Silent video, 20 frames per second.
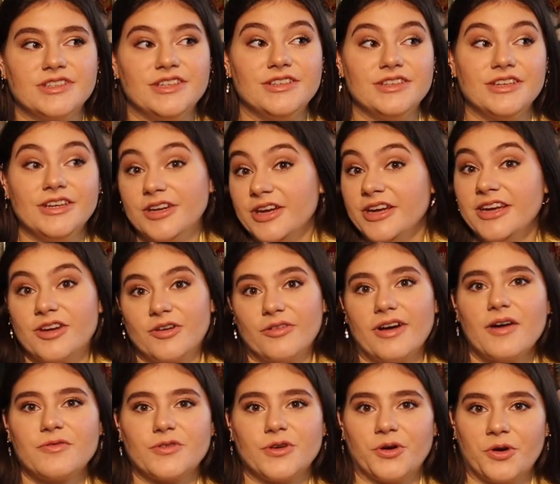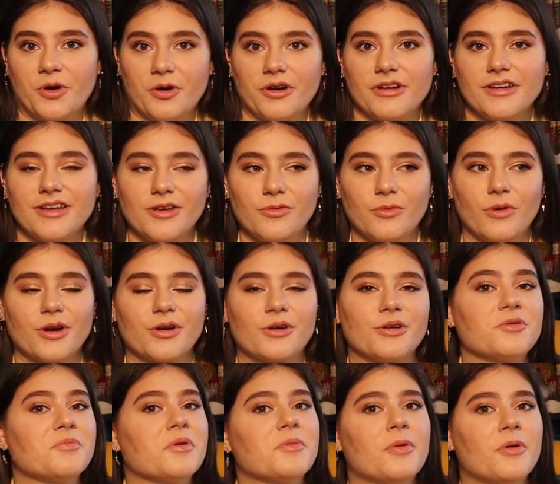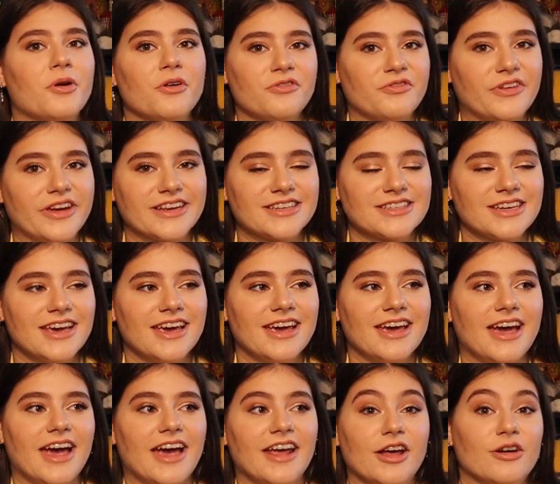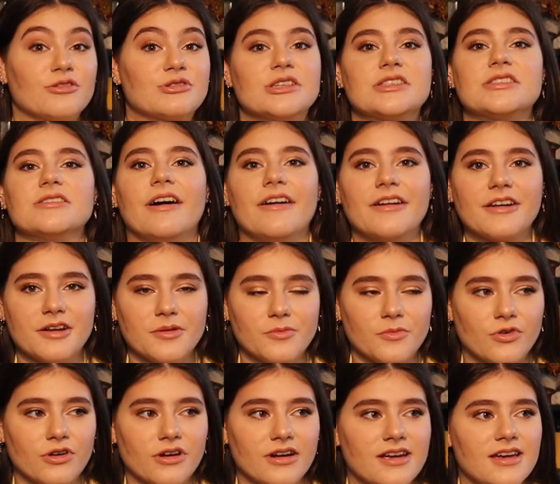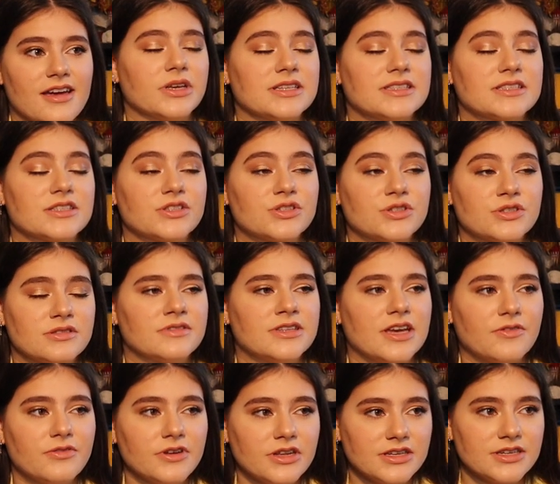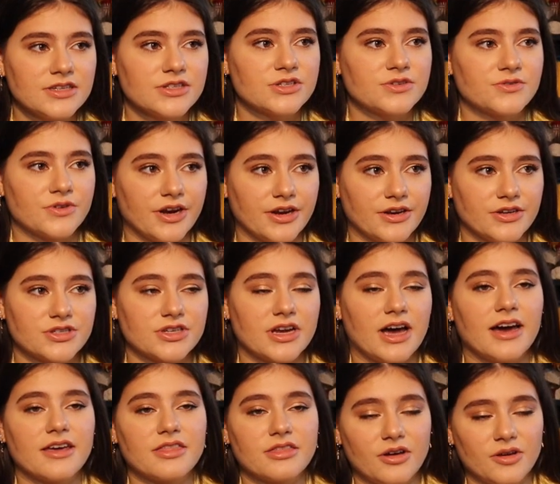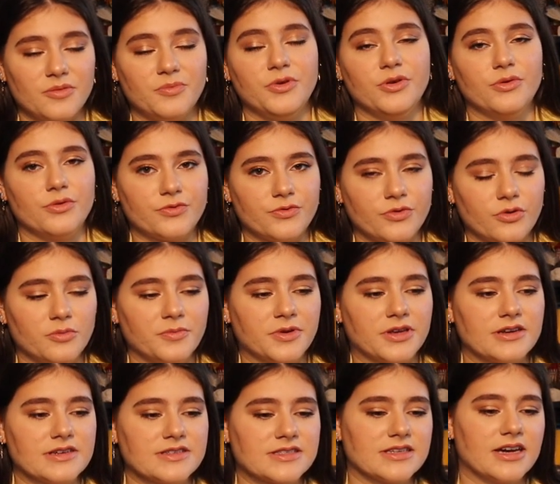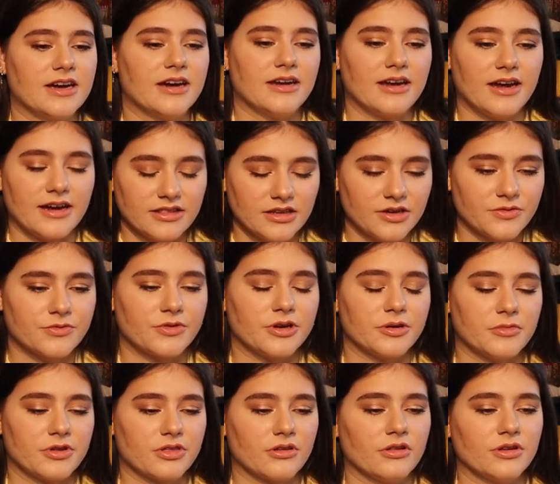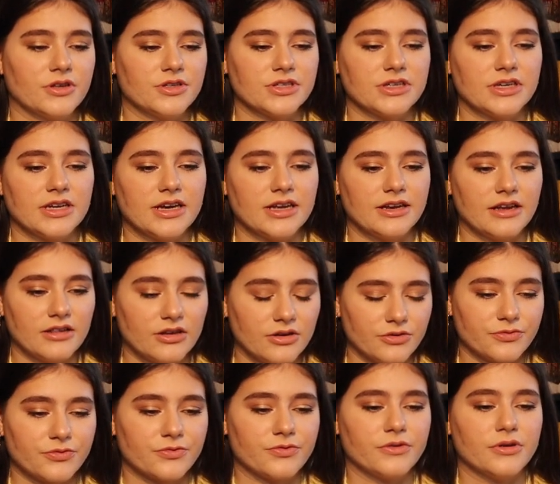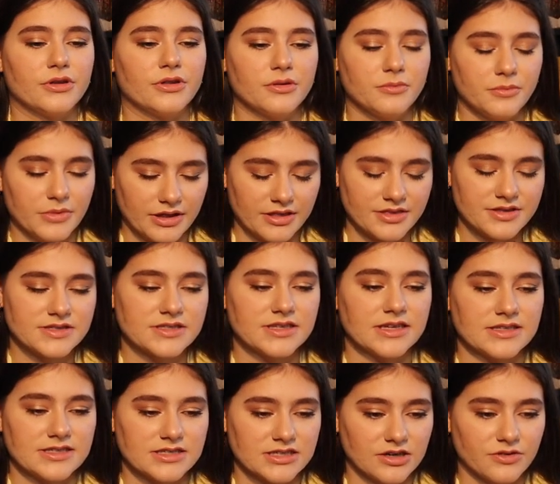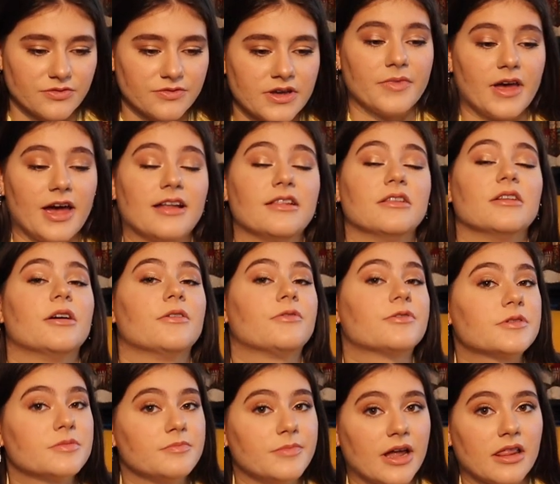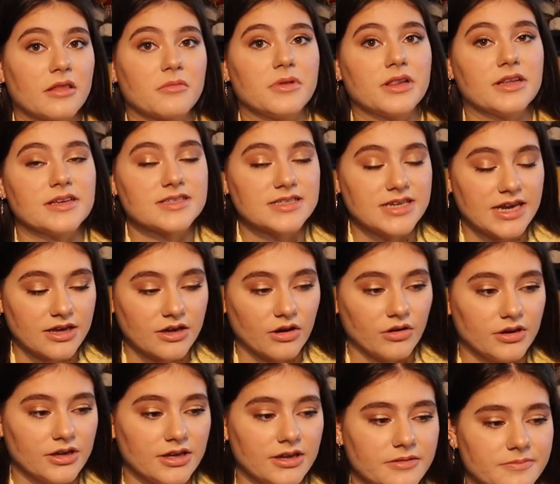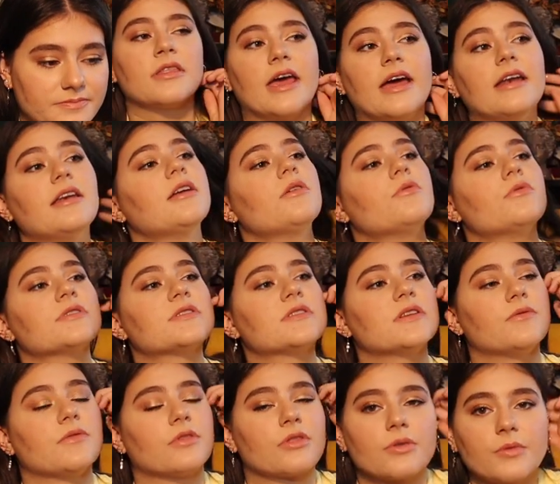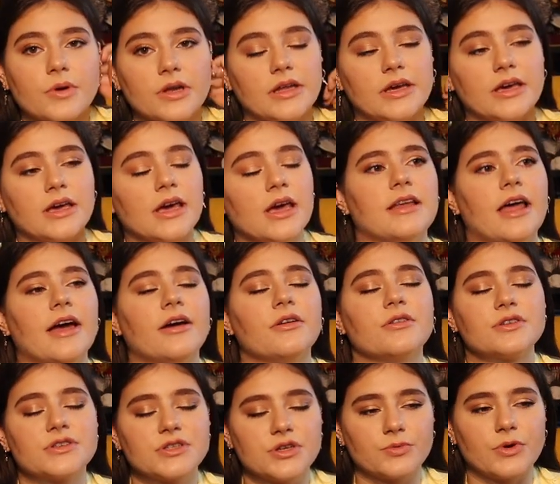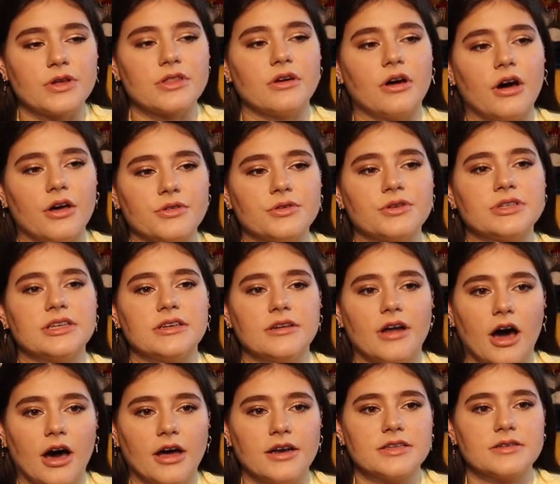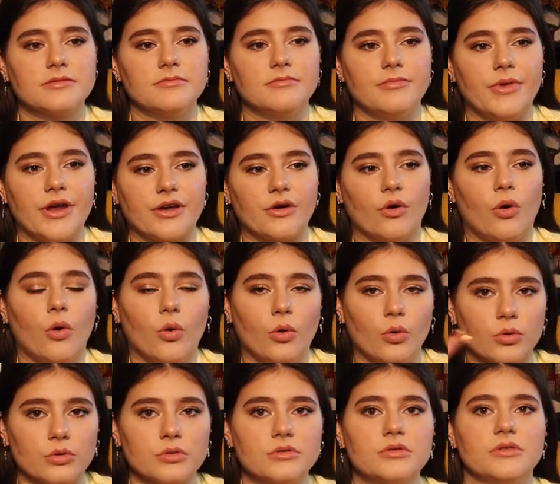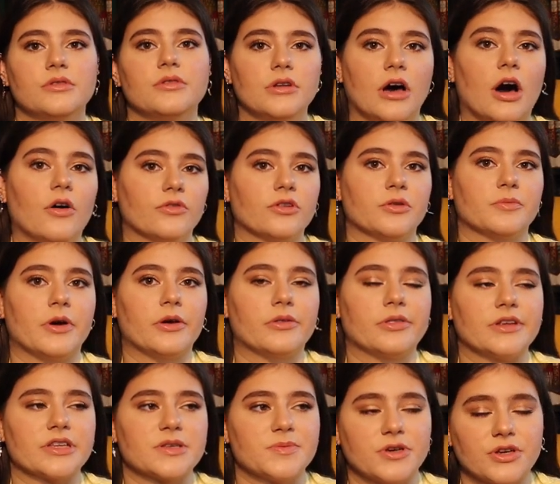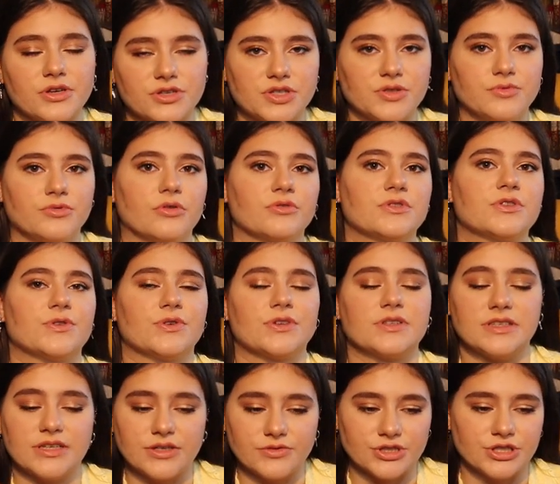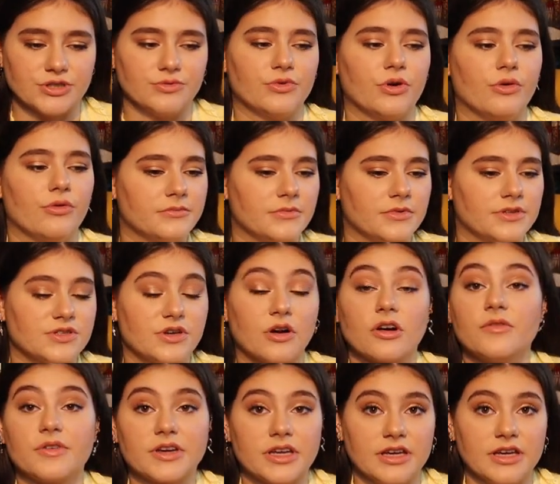he crafted her. He wanted her to be perfect, and now she's not anymore. It's definitely strange. I thought beautiful because I love Greek mythology and I love the myths and stuff. I loved Madeleine Miller's take on it. The ending was even thrilling. I understood why the author did not make a whole novel about this, because she wrote Circe, she wrote Song of